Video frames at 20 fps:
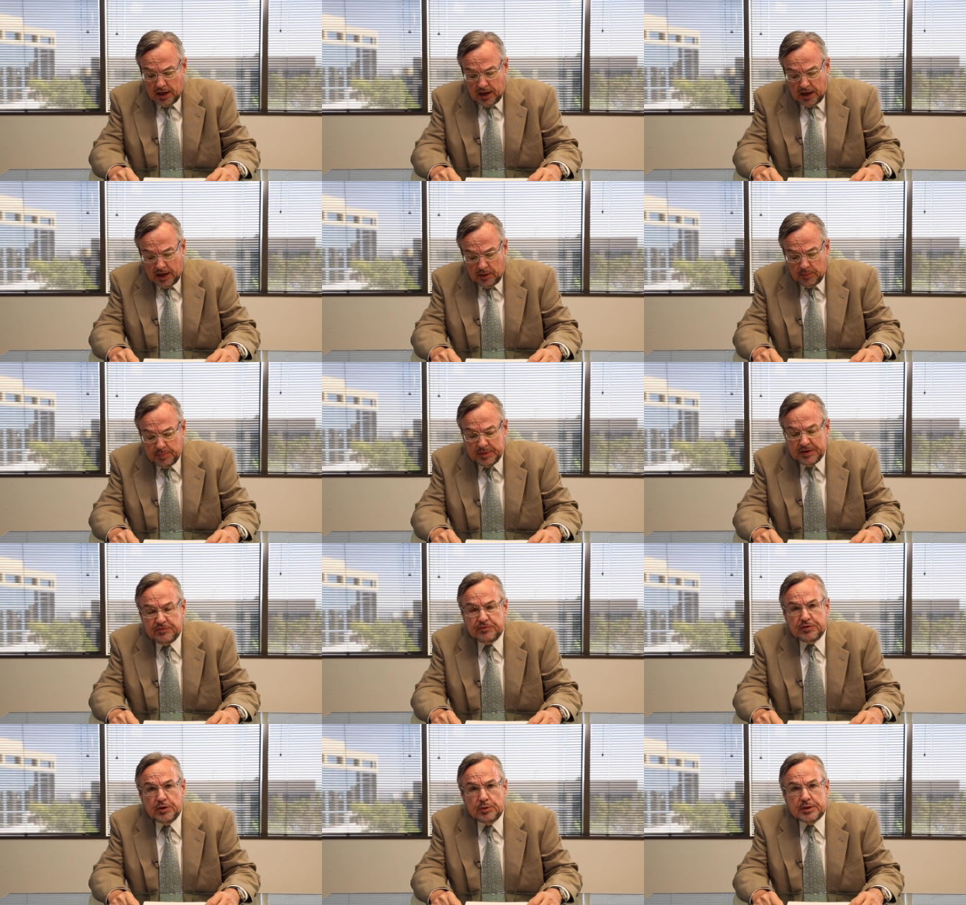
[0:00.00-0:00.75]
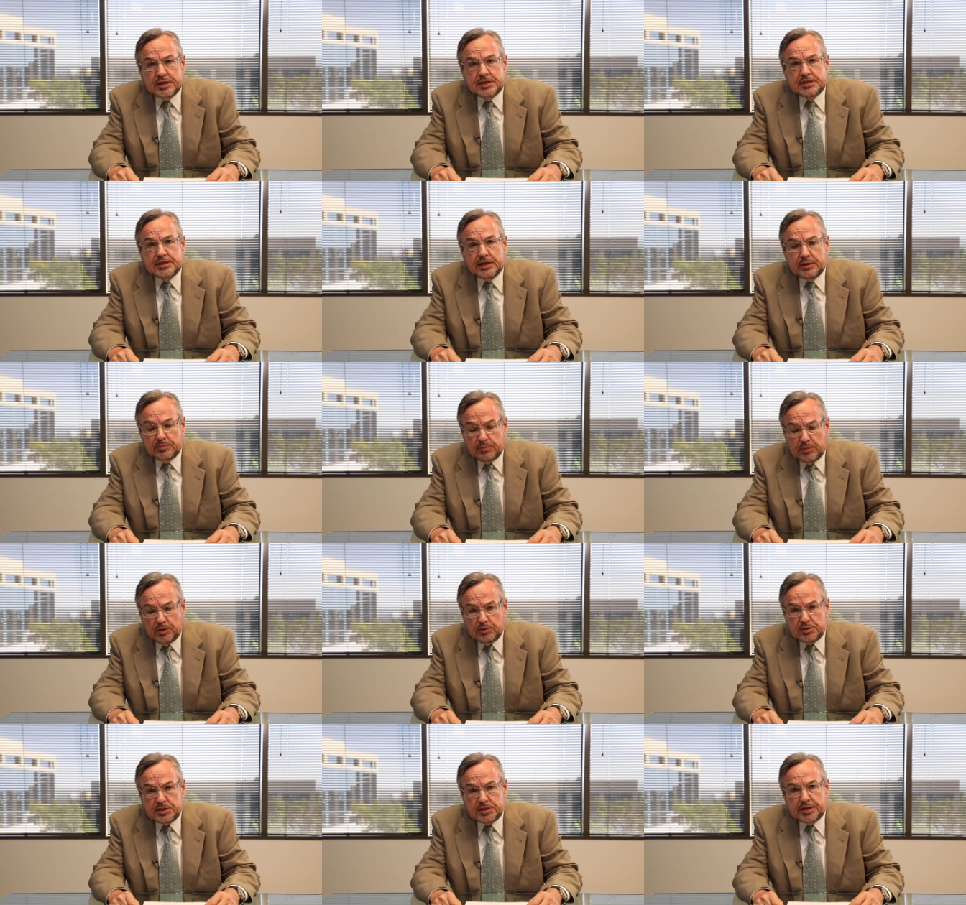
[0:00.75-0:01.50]
I'll be focusing
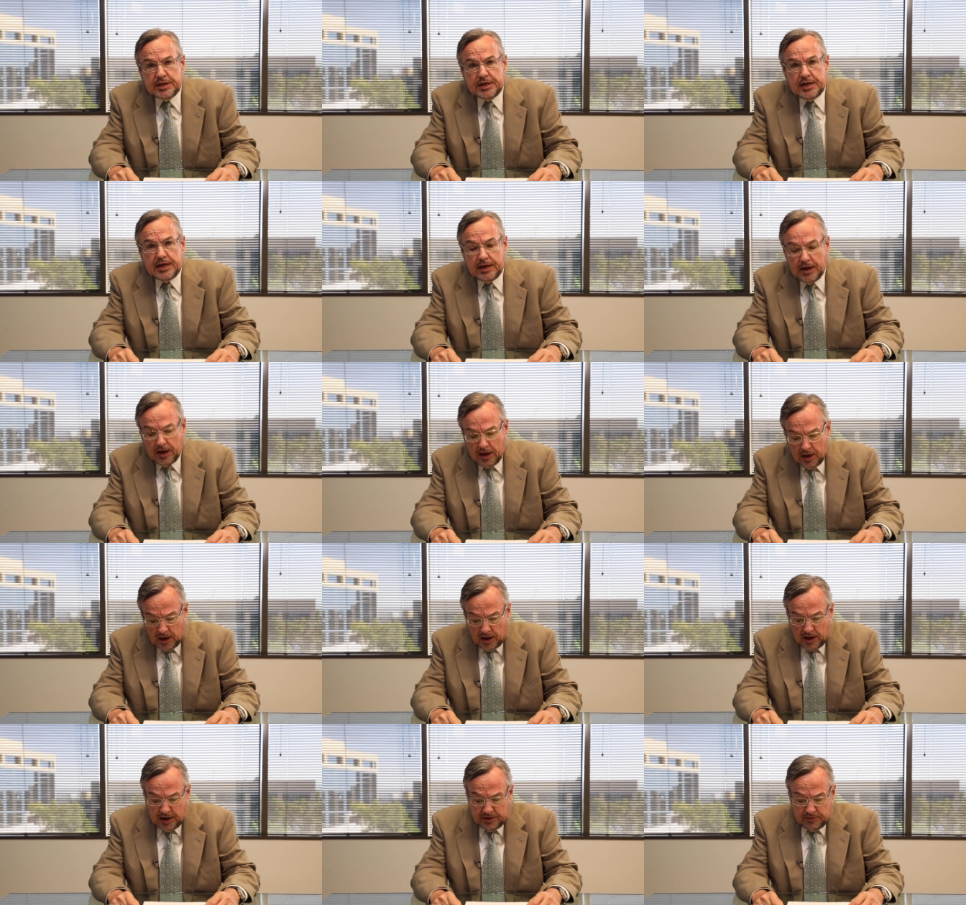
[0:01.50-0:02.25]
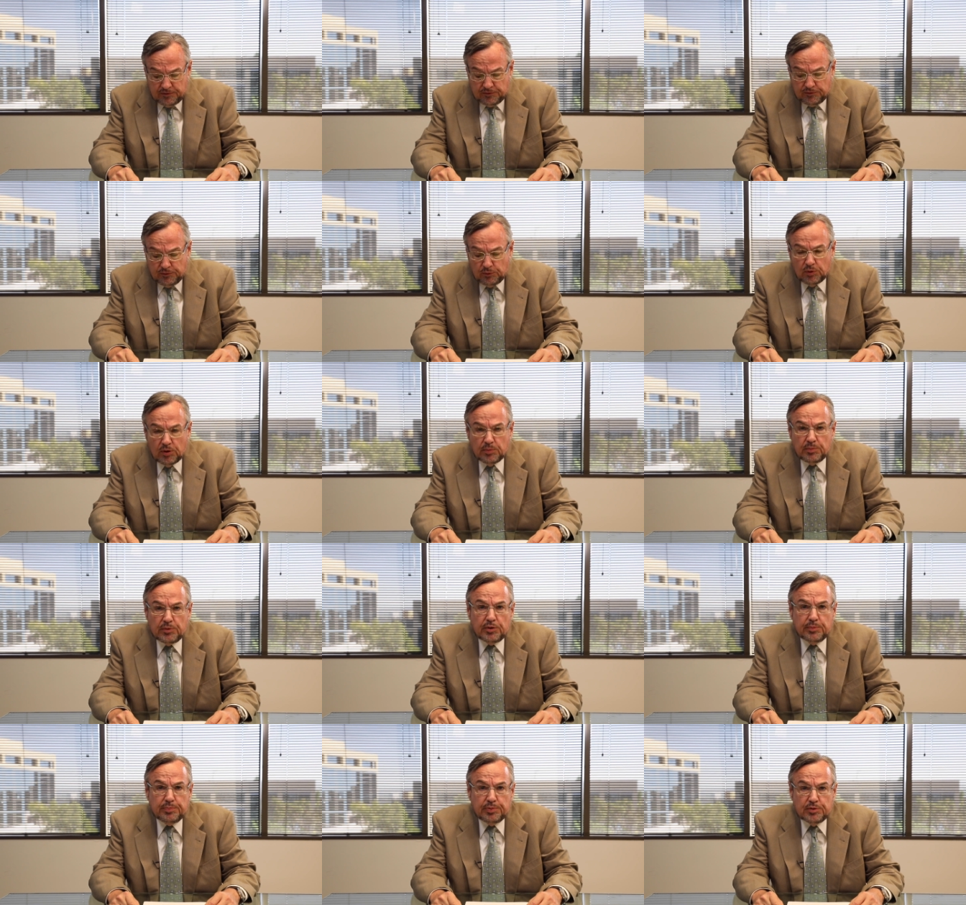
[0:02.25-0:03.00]
mostly on
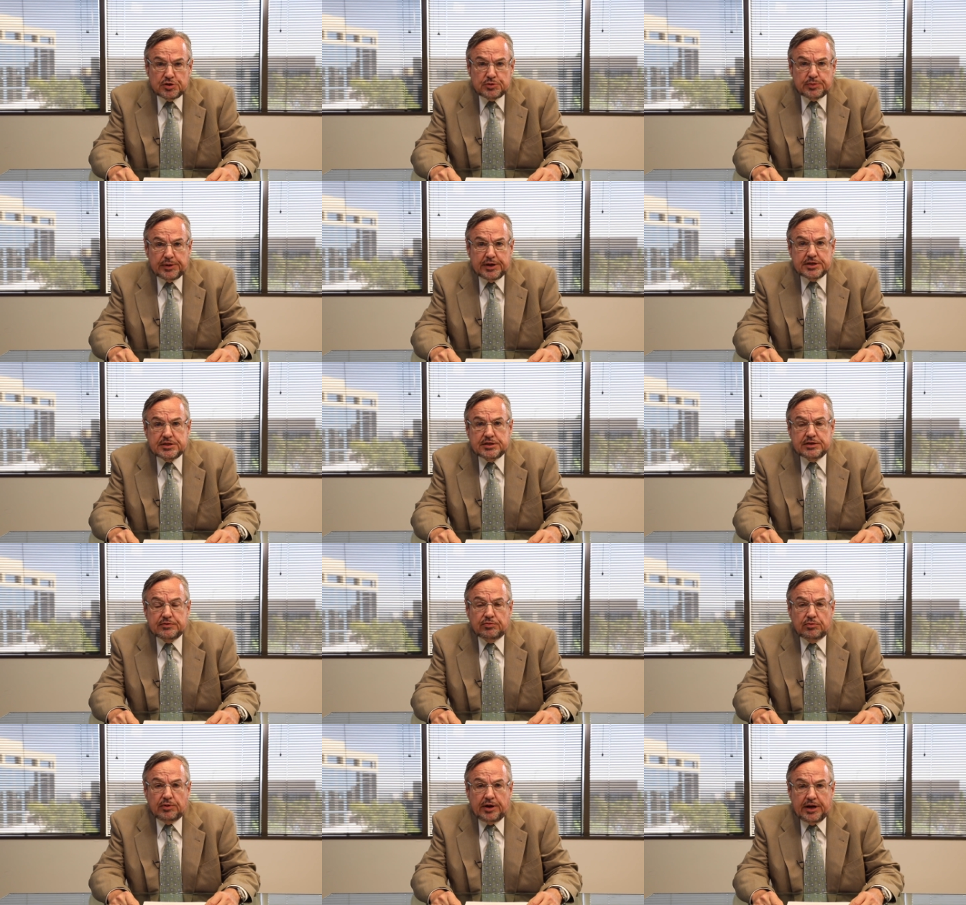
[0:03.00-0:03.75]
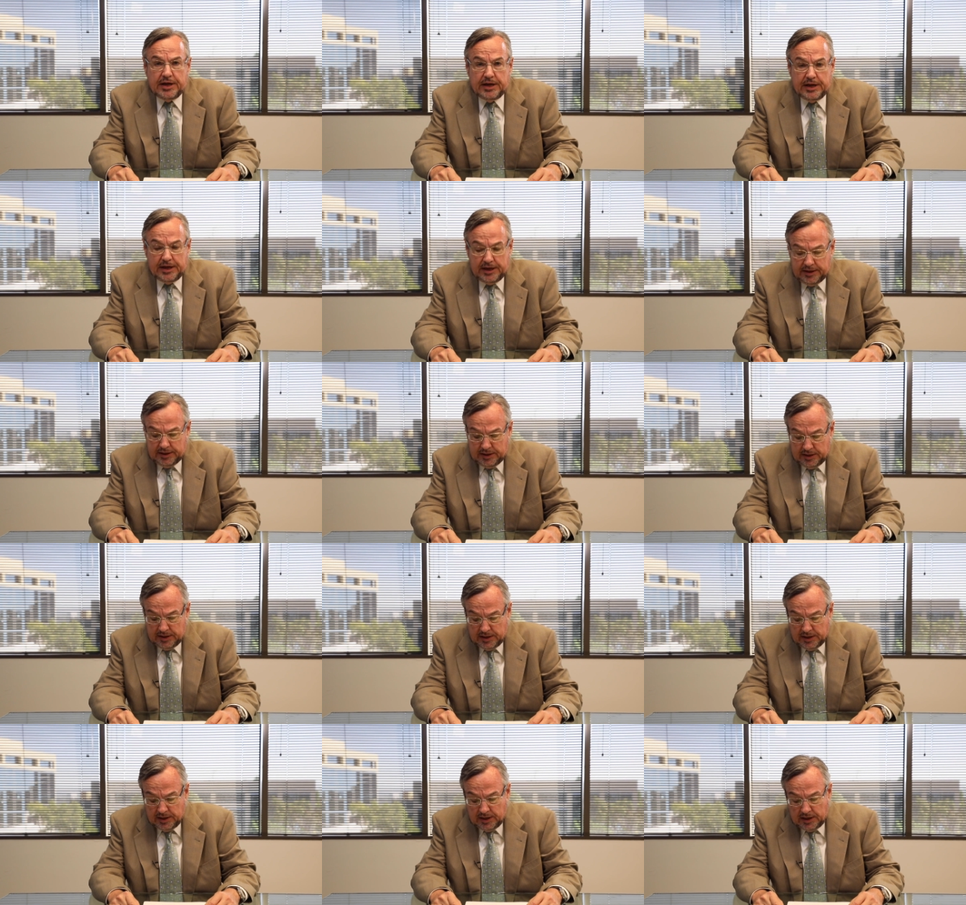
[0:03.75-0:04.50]
formal persuasive writing,
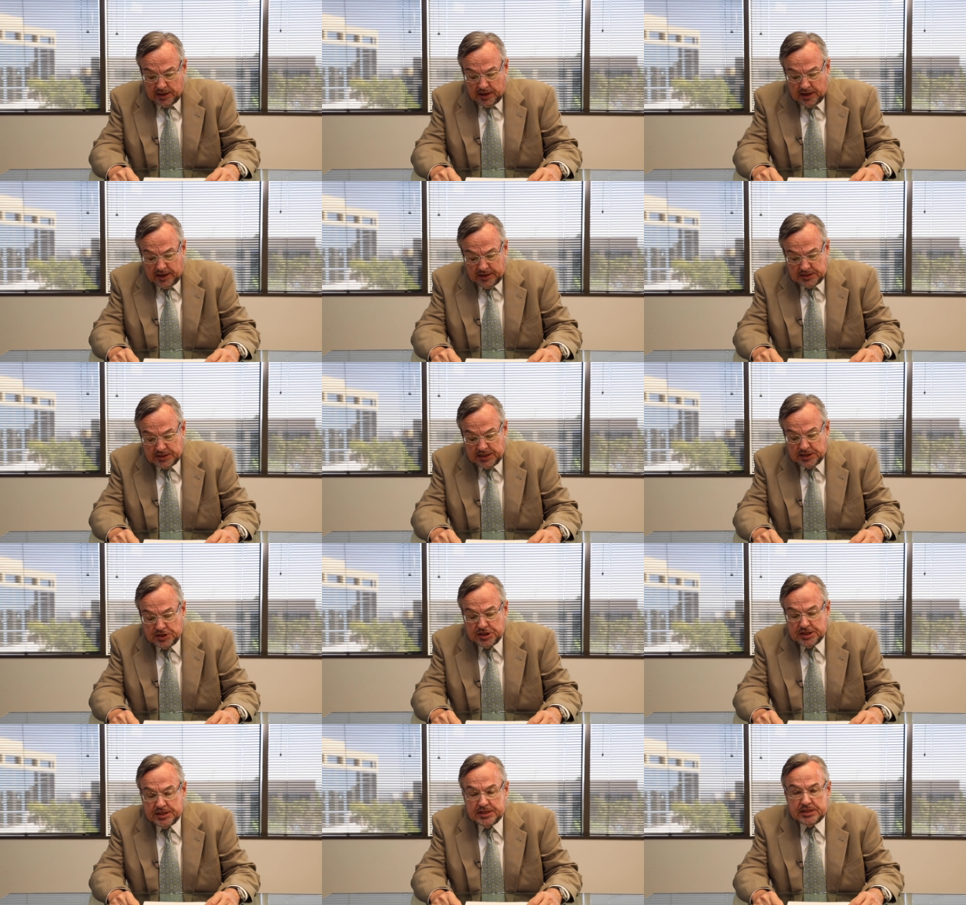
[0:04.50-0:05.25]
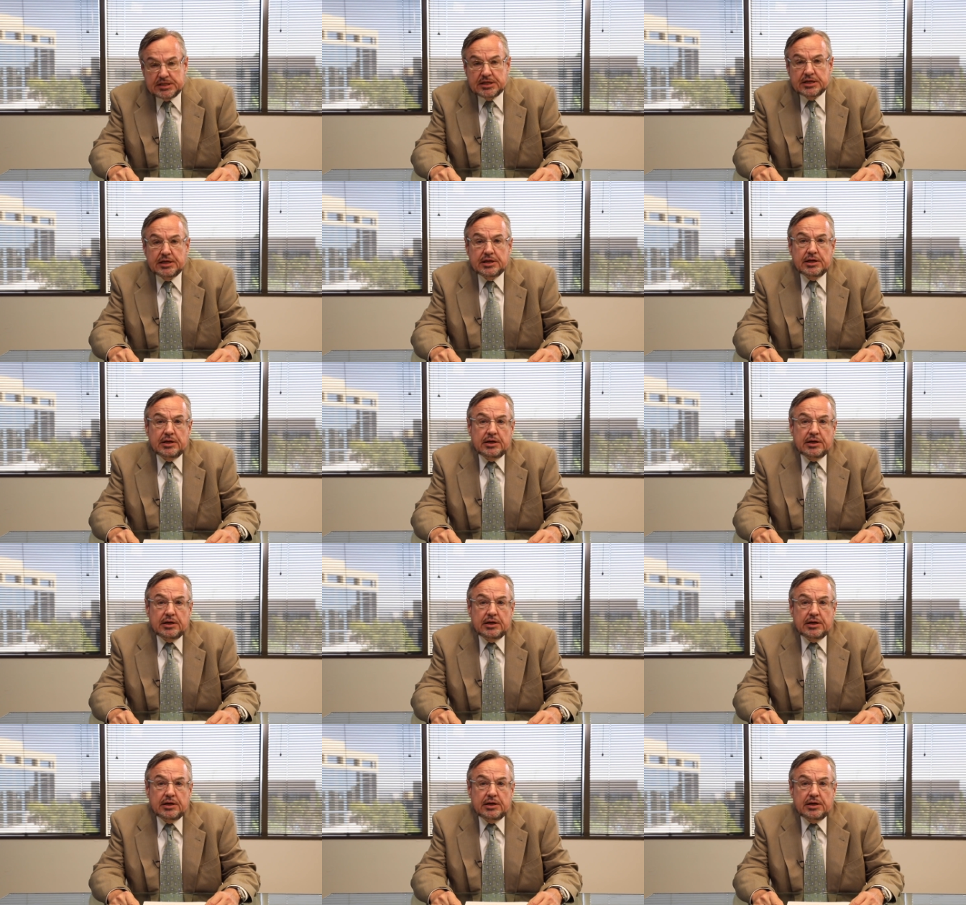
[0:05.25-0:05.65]
such as